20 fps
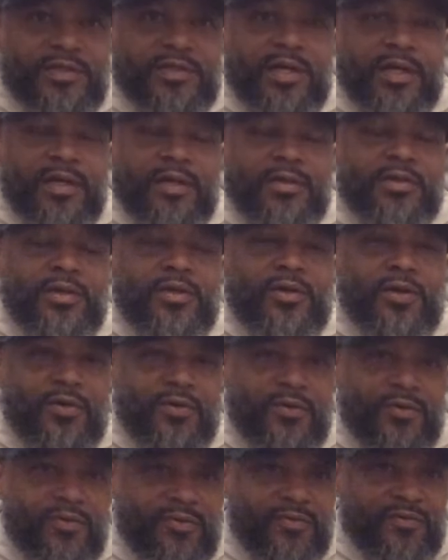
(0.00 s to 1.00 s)
Shout out to
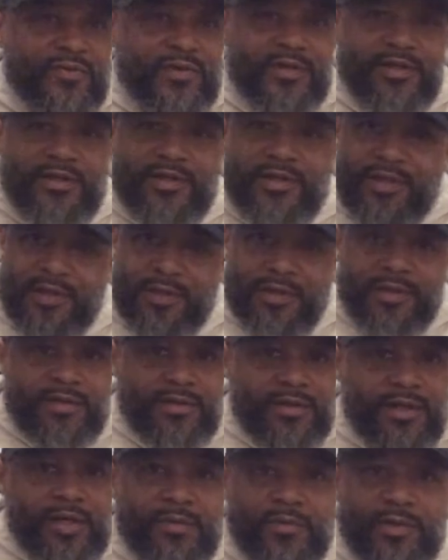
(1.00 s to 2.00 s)
Hove and,
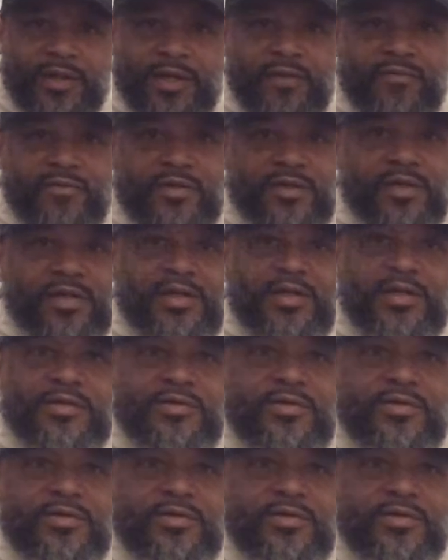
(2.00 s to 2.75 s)
you know what I mean, everything he